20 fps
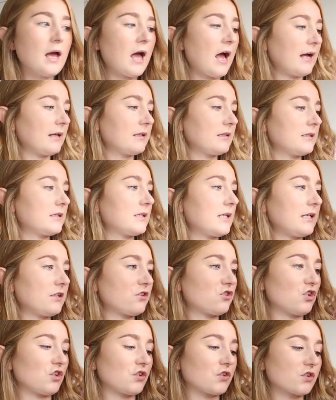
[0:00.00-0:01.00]
and
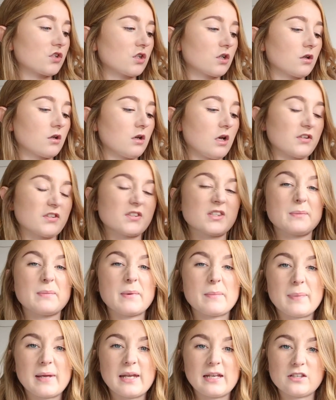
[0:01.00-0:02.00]
it's just a
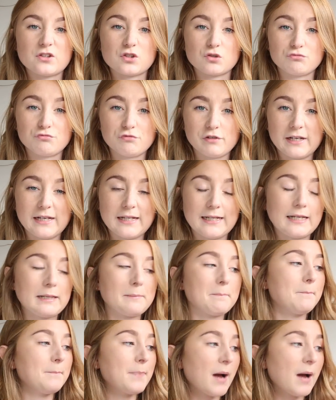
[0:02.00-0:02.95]
summer piece really.